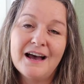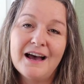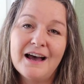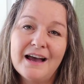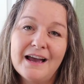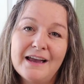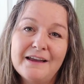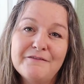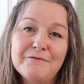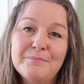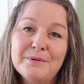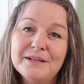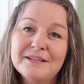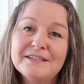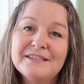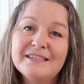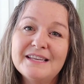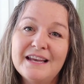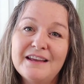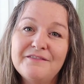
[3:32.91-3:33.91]
I've
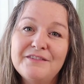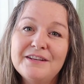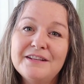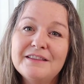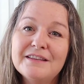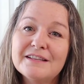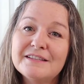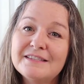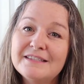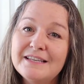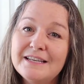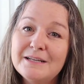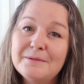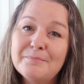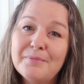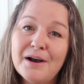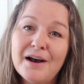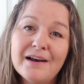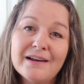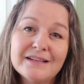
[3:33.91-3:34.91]
been saving the
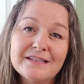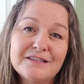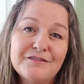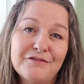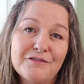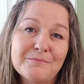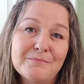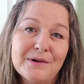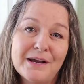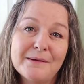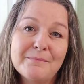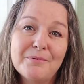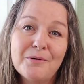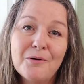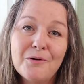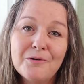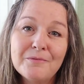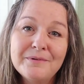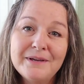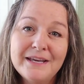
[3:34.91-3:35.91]
seed pods from my
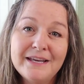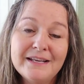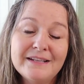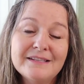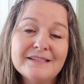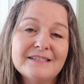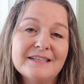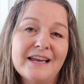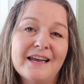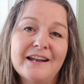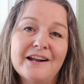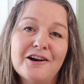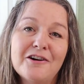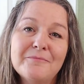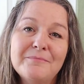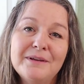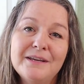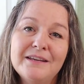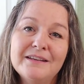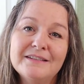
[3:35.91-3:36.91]
pole beans, and
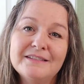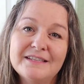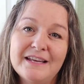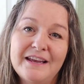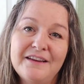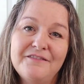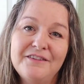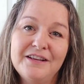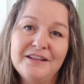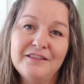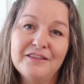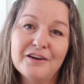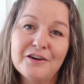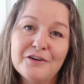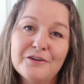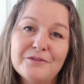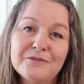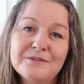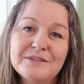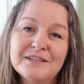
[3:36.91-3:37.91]
I'll be saving
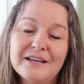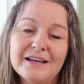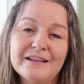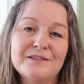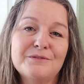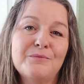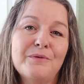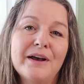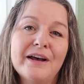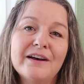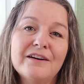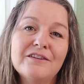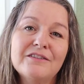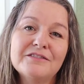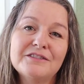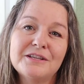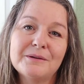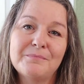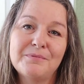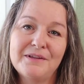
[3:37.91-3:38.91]
those as
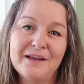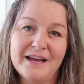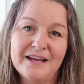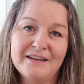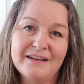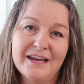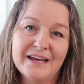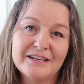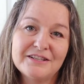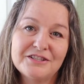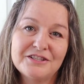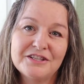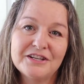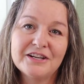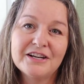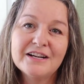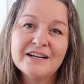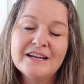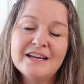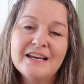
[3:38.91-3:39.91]
well to plant next
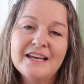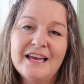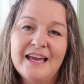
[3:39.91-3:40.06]
year.